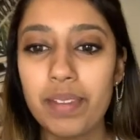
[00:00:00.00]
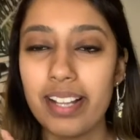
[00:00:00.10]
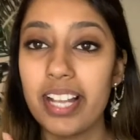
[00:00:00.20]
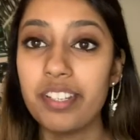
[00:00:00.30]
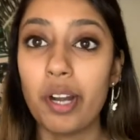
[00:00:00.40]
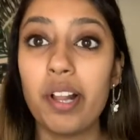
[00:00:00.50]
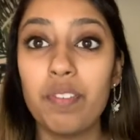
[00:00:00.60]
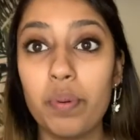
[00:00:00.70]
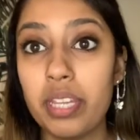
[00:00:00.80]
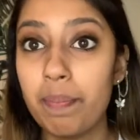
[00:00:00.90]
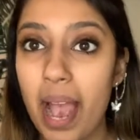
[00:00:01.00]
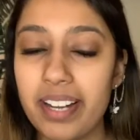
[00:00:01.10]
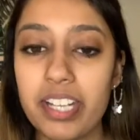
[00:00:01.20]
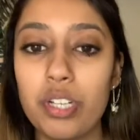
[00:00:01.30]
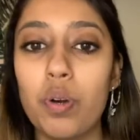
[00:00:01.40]
Let's start off with the
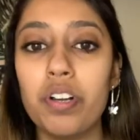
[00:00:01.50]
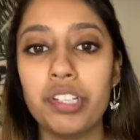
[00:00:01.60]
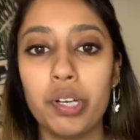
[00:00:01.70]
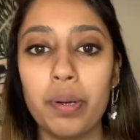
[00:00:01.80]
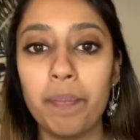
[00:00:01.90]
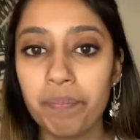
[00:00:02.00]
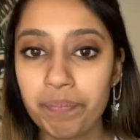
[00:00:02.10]
Magnet tool. So